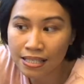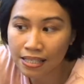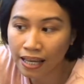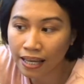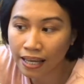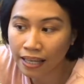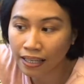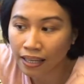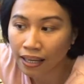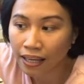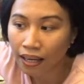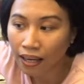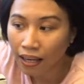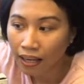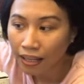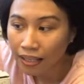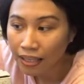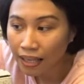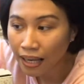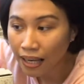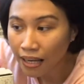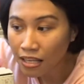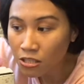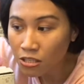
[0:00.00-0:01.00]
like,
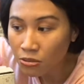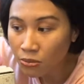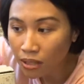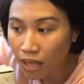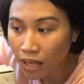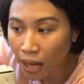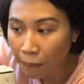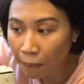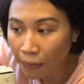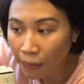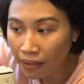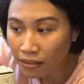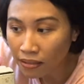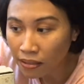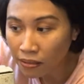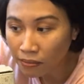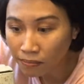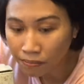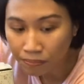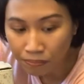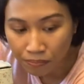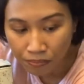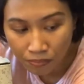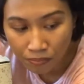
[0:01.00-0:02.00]
yes, what happened?
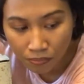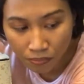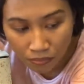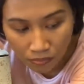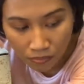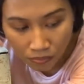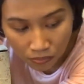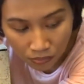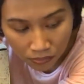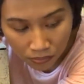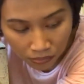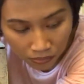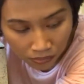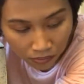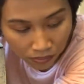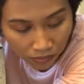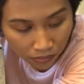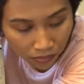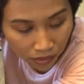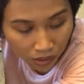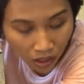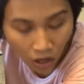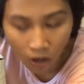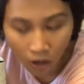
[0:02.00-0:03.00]

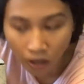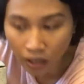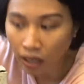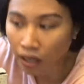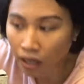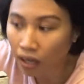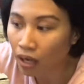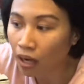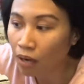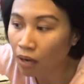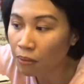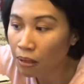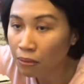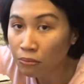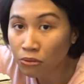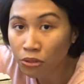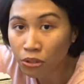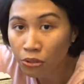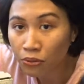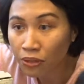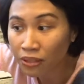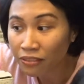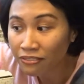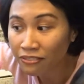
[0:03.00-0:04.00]
Okay, I'm
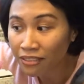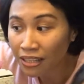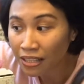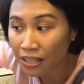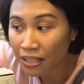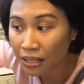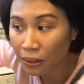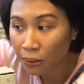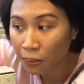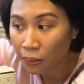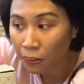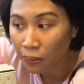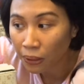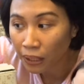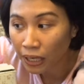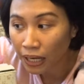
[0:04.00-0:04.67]
doing video.